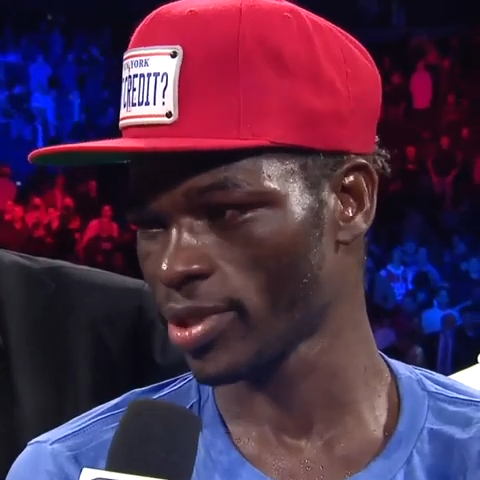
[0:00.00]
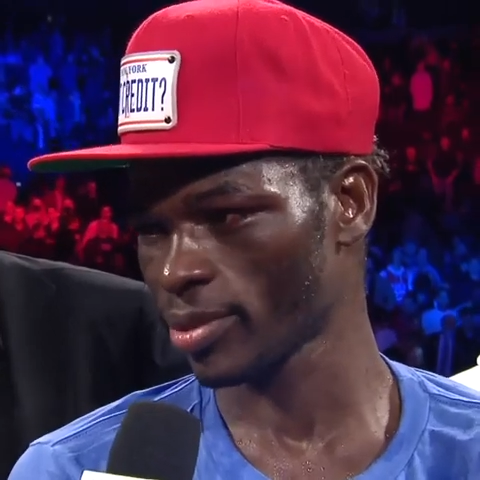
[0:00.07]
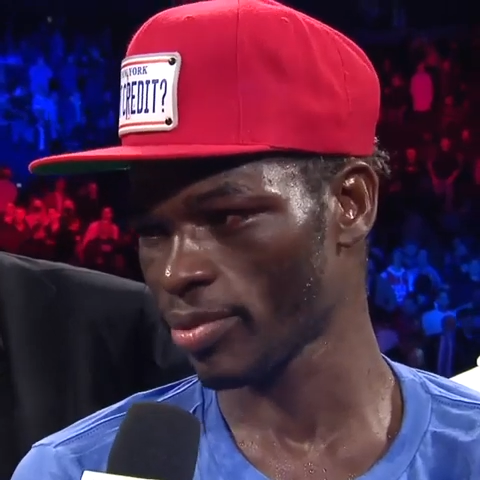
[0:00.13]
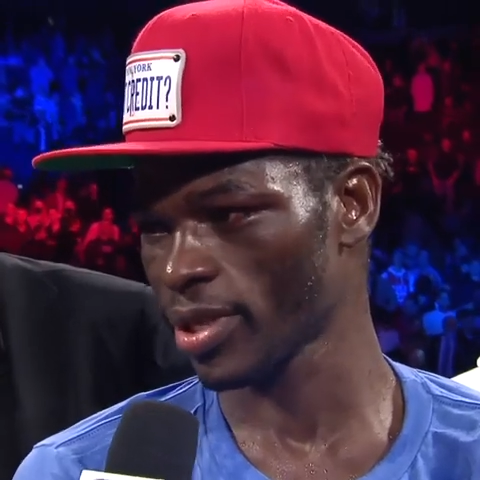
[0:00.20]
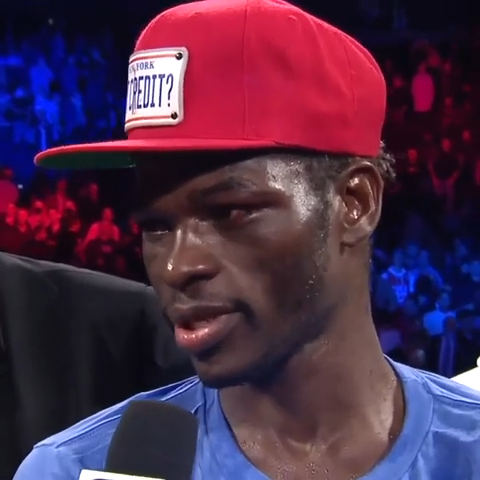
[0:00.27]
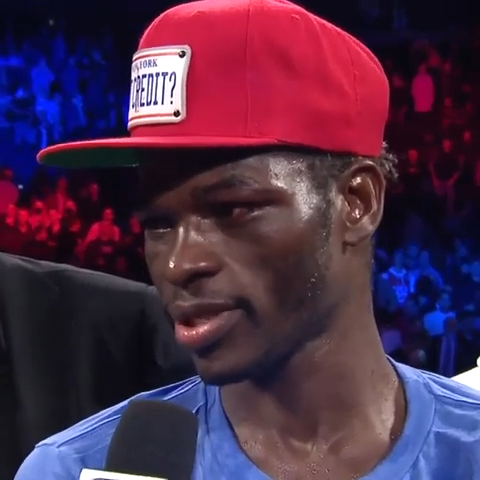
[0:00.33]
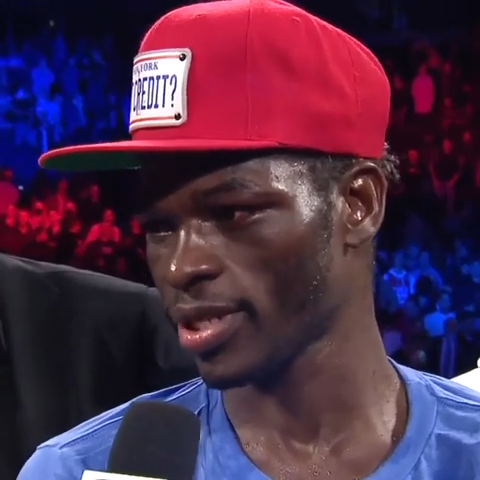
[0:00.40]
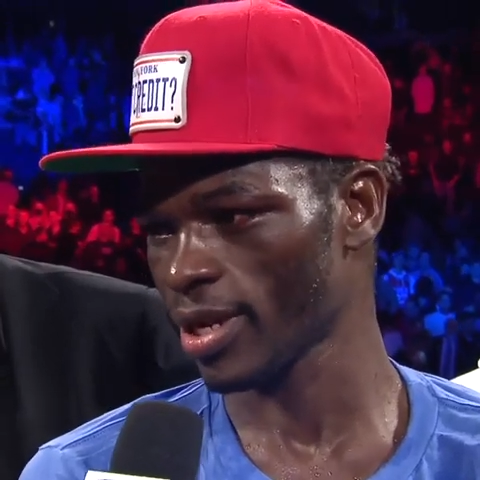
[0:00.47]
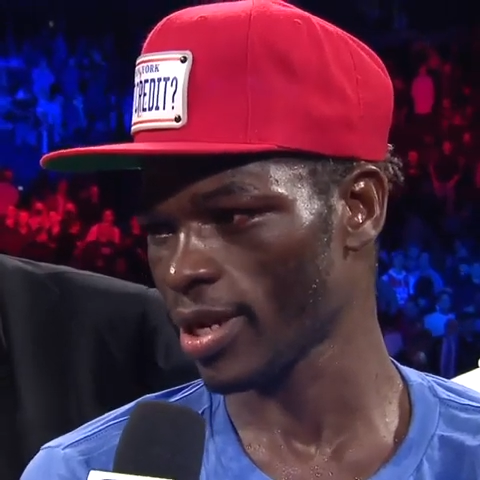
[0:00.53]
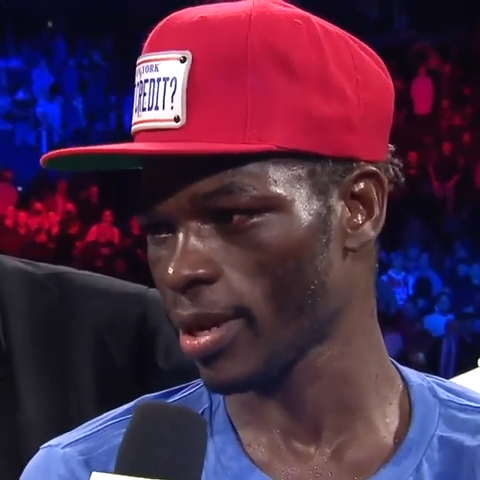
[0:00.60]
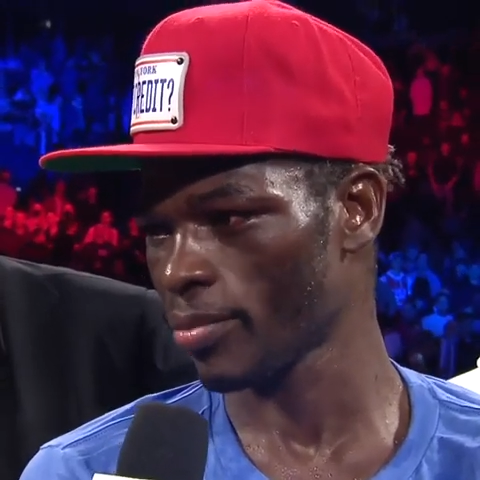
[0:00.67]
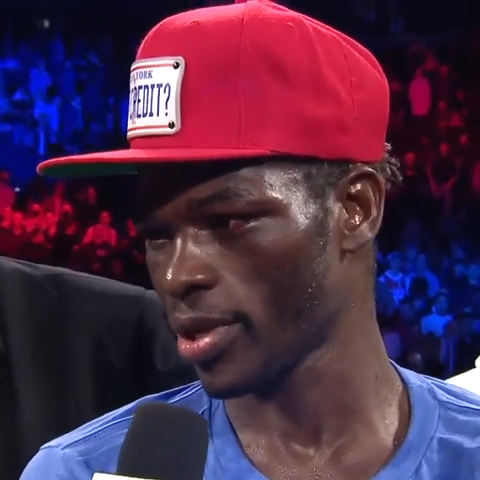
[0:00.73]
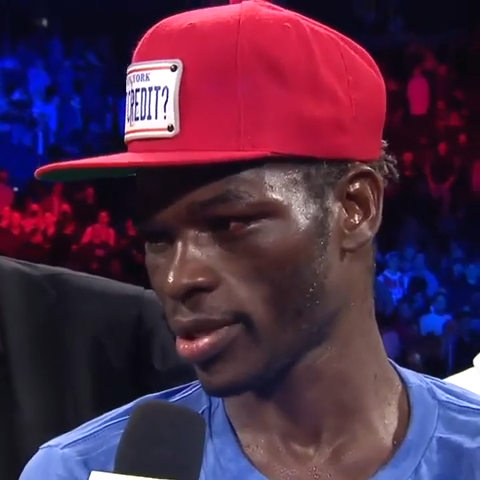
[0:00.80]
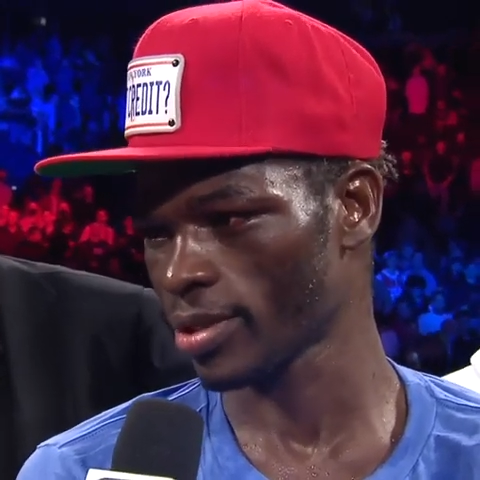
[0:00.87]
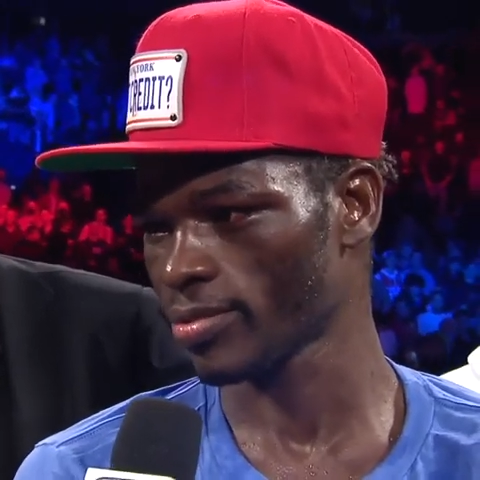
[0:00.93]
me special.
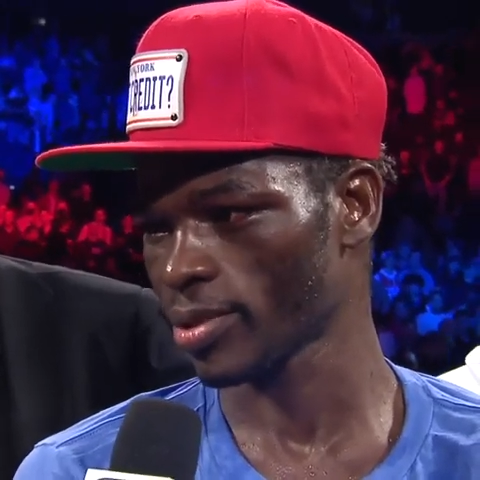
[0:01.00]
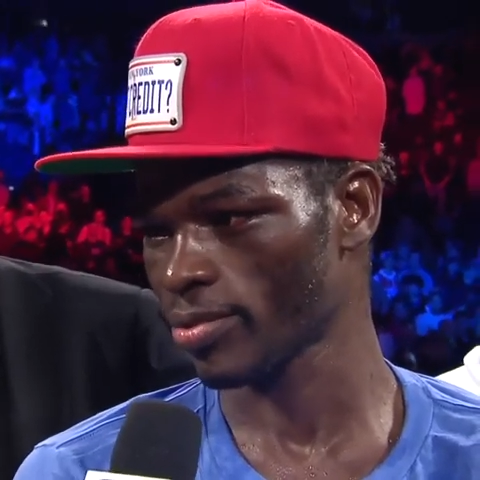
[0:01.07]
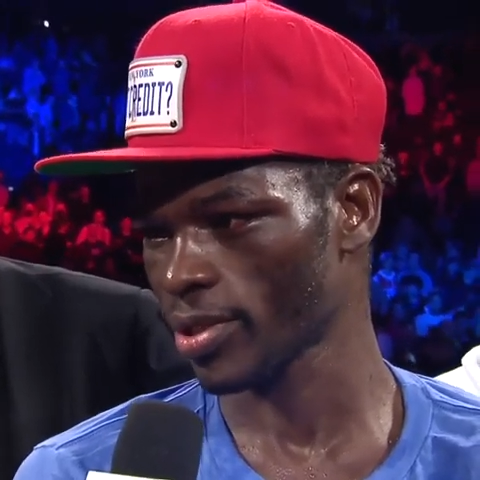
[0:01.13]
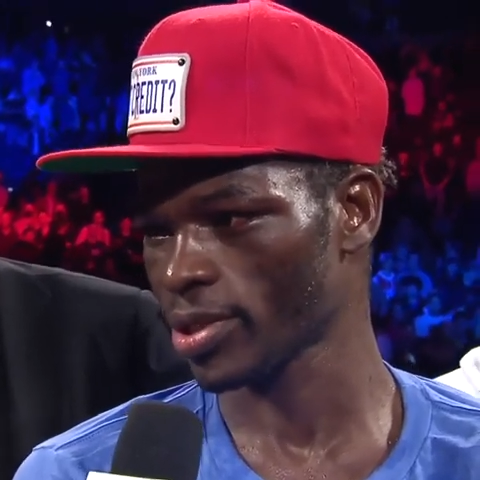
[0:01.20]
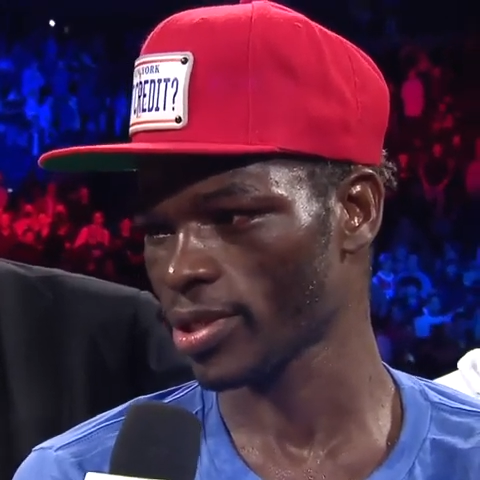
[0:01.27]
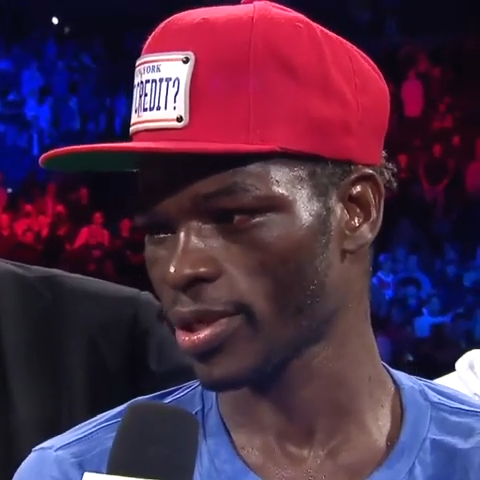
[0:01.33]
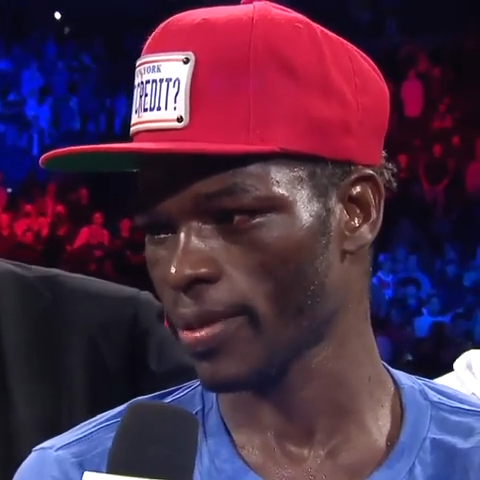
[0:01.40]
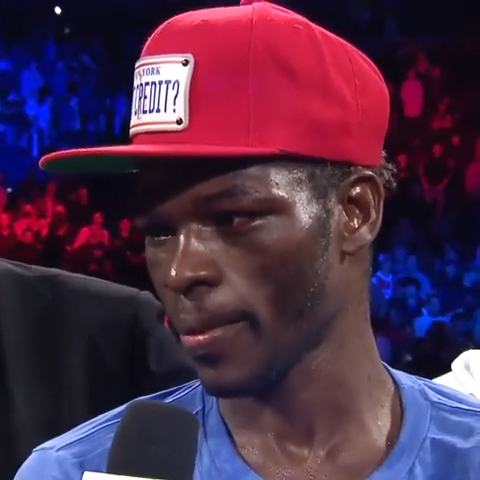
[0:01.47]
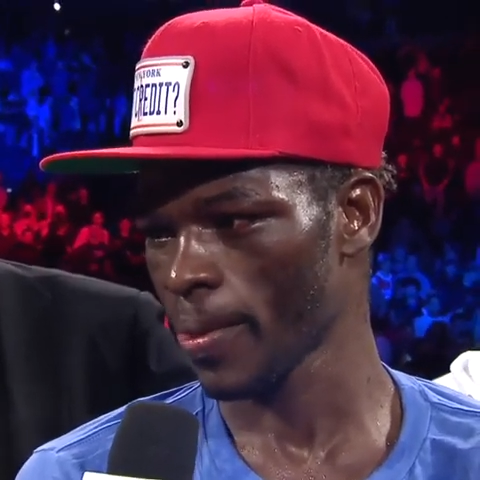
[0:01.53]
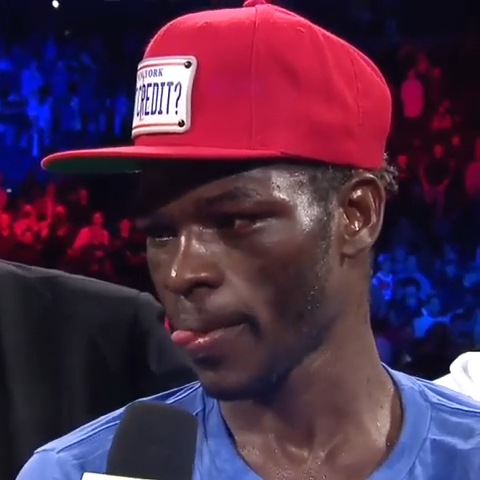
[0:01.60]
That makes him special.